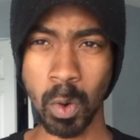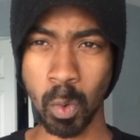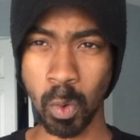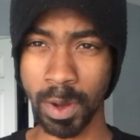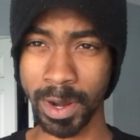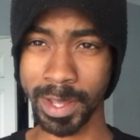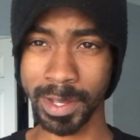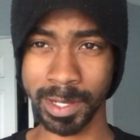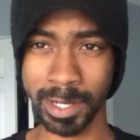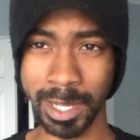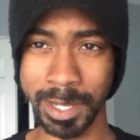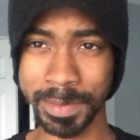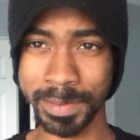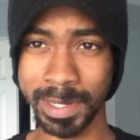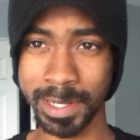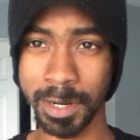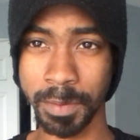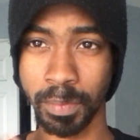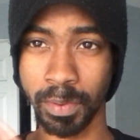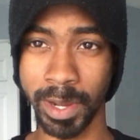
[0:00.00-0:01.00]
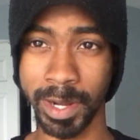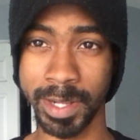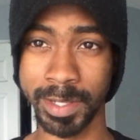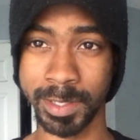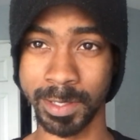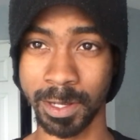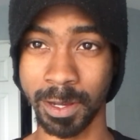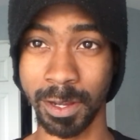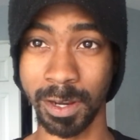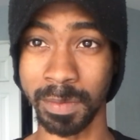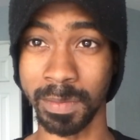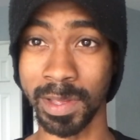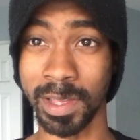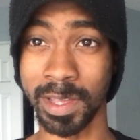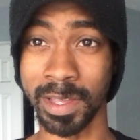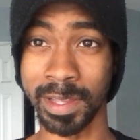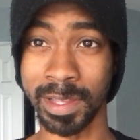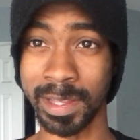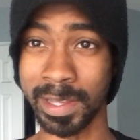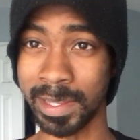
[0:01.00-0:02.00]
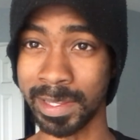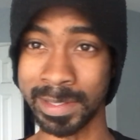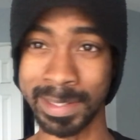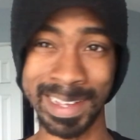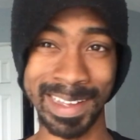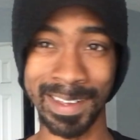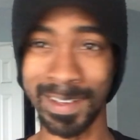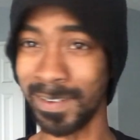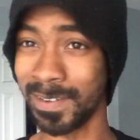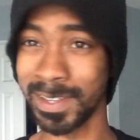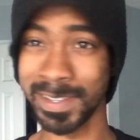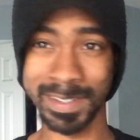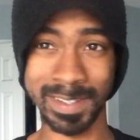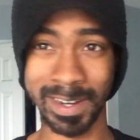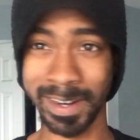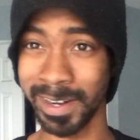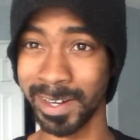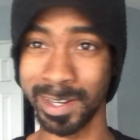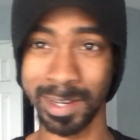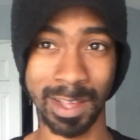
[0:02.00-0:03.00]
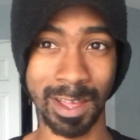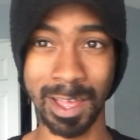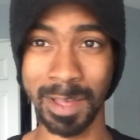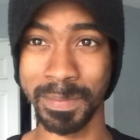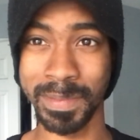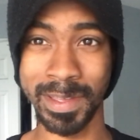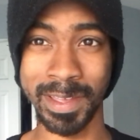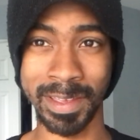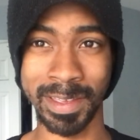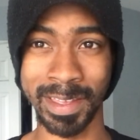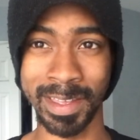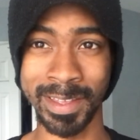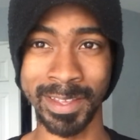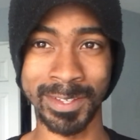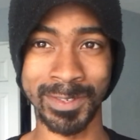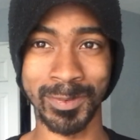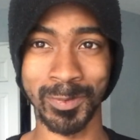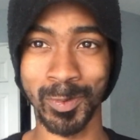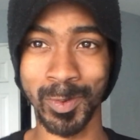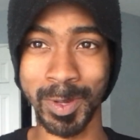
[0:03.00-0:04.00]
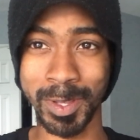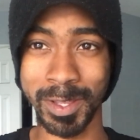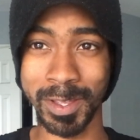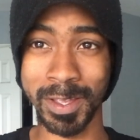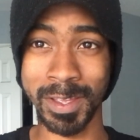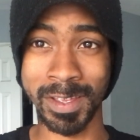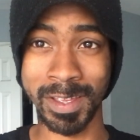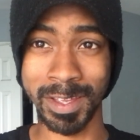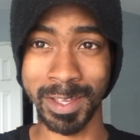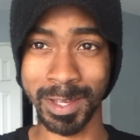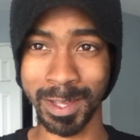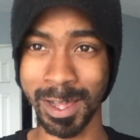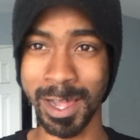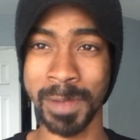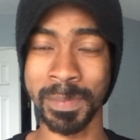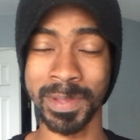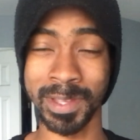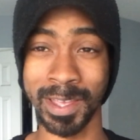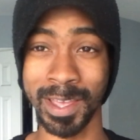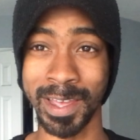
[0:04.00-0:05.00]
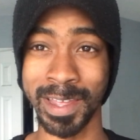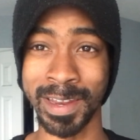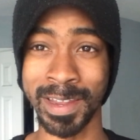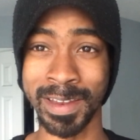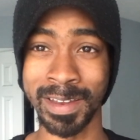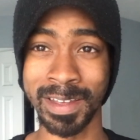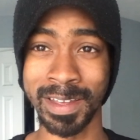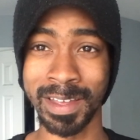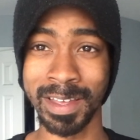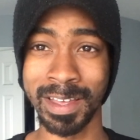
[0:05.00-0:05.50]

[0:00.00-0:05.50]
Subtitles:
When it comes down to brain anatomy, that whole entire topic is really complicated.